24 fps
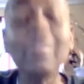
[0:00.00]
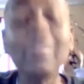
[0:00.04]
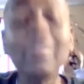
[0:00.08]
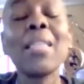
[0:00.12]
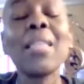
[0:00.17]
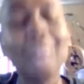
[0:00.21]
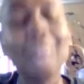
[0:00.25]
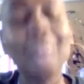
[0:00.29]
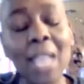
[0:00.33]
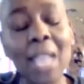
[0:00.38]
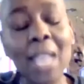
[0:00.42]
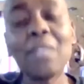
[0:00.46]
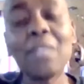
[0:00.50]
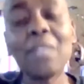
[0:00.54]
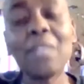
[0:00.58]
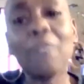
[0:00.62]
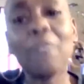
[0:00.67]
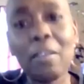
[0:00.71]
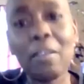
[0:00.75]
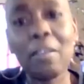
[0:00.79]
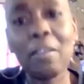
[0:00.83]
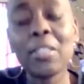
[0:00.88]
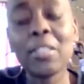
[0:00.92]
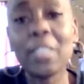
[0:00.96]
that's
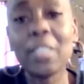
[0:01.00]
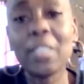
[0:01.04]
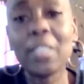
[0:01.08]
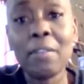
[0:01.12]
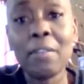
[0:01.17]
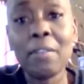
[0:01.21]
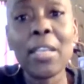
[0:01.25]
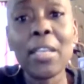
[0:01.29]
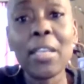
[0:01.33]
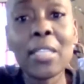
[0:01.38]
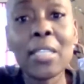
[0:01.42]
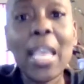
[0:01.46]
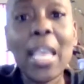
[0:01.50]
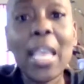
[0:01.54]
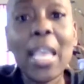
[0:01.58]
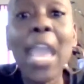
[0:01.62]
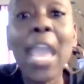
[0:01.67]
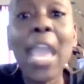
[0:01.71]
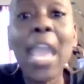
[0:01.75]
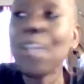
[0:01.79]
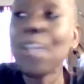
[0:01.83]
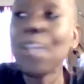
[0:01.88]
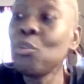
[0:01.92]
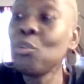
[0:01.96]
very serious.
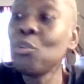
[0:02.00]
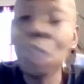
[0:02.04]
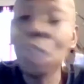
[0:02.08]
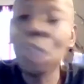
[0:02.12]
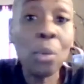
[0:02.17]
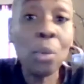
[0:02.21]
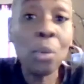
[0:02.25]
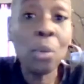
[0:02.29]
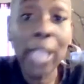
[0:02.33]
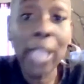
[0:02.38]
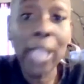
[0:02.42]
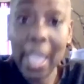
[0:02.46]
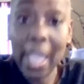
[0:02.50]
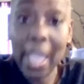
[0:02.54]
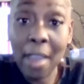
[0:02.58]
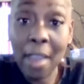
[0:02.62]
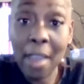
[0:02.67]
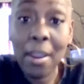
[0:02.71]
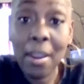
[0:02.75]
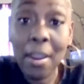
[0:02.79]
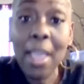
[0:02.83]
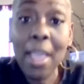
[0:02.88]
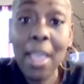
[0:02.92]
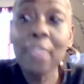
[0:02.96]
And you don't
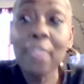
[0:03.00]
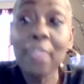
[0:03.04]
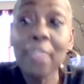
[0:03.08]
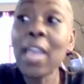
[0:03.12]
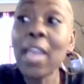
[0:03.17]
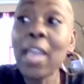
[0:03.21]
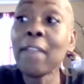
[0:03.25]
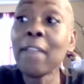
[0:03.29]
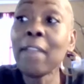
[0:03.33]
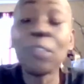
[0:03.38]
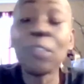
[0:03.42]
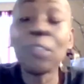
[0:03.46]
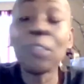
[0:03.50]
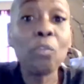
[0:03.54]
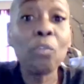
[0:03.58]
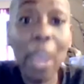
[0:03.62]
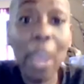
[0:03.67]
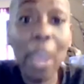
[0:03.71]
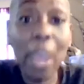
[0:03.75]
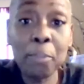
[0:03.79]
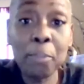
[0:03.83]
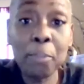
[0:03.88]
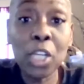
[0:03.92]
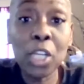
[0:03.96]
care that if the
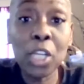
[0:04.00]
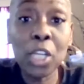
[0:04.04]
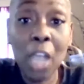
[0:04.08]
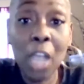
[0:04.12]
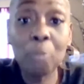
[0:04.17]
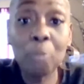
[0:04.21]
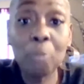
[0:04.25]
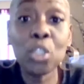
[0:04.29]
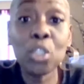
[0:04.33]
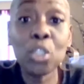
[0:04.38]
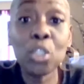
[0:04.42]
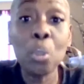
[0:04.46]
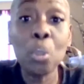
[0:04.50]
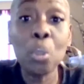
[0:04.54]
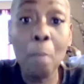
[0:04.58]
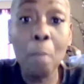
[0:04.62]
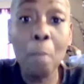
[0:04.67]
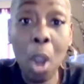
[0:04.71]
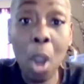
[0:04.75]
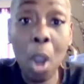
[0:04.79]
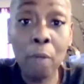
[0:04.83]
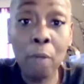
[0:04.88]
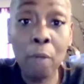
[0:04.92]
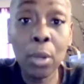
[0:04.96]
rapture comes
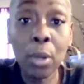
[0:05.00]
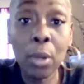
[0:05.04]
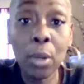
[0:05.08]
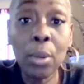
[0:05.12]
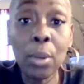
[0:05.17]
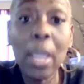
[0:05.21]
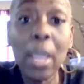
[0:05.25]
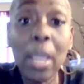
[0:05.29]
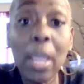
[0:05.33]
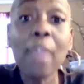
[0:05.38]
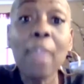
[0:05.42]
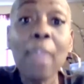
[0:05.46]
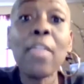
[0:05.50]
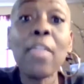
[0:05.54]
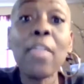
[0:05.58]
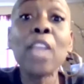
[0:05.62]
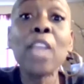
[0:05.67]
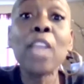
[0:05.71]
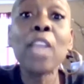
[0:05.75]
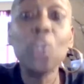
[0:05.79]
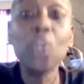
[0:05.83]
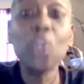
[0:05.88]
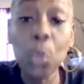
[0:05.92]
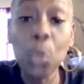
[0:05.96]
tomorrow, that
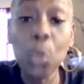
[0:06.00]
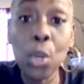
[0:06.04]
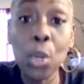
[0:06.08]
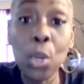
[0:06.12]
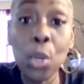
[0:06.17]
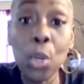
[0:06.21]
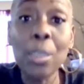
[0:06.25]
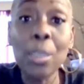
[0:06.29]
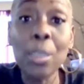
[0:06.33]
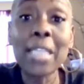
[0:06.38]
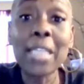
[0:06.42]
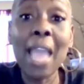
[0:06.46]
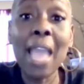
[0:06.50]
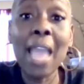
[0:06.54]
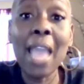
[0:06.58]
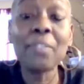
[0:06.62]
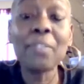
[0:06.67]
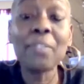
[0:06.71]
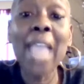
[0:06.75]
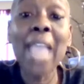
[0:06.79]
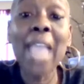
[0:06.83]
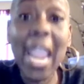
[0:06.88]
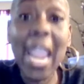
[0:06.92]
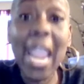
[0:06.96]
you're going to have
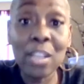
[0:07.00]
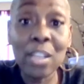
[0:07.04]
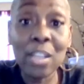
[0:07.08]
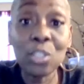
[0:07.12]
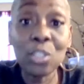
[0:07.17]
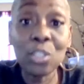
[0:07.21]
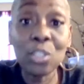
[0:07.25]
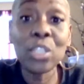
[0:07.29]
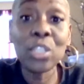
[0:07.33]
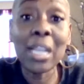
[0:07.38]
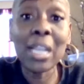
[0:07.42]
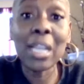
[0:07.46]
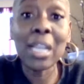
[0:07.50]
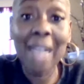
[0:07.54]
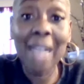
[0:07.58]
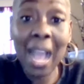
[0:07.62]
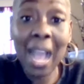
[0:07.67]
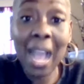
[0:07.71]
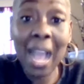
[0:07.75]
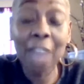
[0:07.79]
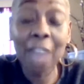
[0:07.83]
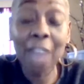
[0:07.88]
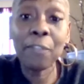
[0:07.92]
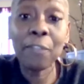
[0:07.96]
to answer to
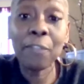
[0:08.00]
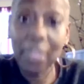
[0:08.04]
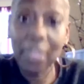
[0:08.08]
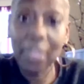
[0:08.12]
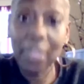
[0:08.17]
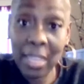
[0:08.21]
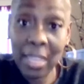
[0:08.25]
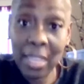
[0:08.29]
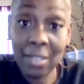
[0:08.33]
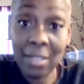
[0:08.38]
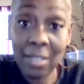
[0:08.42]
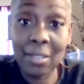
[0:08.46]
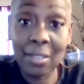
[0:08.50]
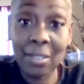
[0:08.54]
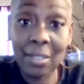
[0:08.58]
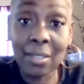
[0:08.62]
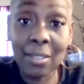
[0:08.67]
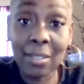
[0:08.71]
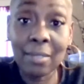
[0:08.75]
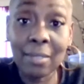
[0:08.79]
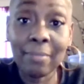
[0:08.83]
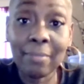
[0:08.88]
God for this.